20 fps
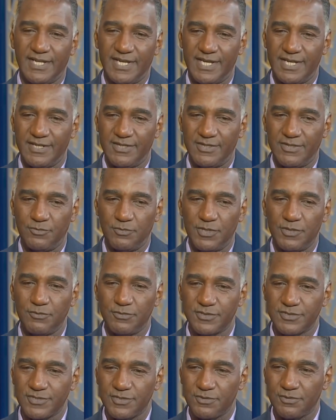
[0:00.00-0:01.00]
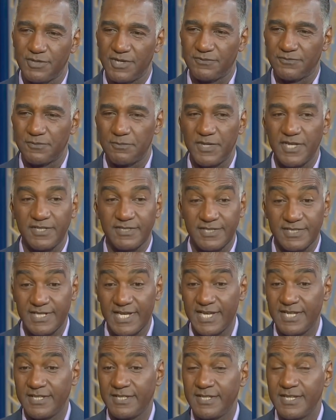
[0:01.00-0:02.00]
And what was so great for me
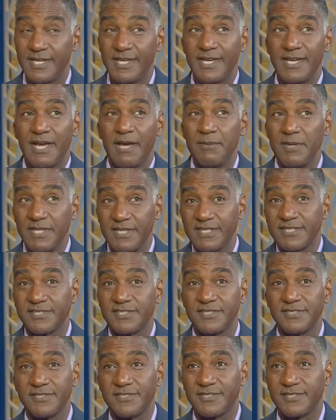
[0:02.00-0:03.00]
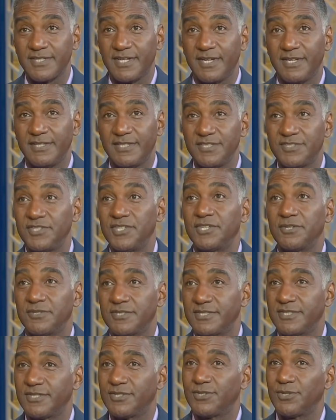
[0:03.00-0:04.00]
today, I mean, this year is
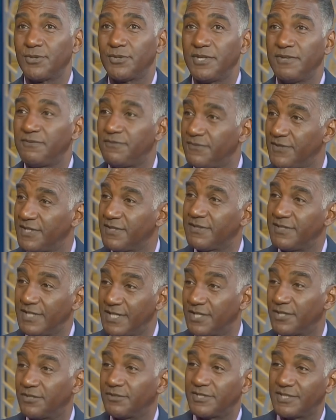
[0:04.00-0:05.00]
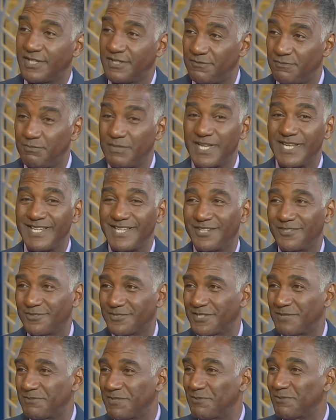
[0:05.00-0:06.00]
the 35th year that I've been here,
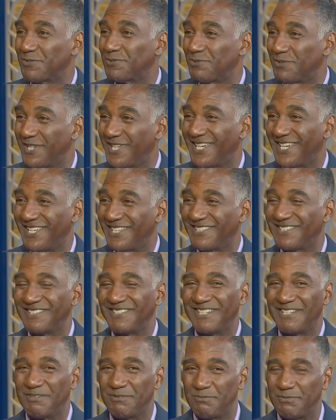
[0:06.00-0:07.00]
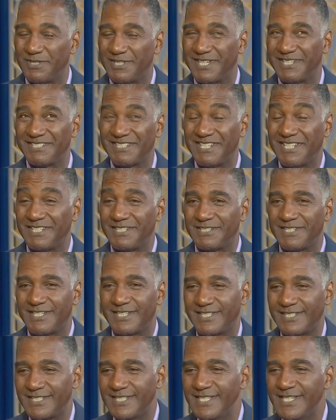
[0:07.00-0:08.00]
September 28th, in 1989.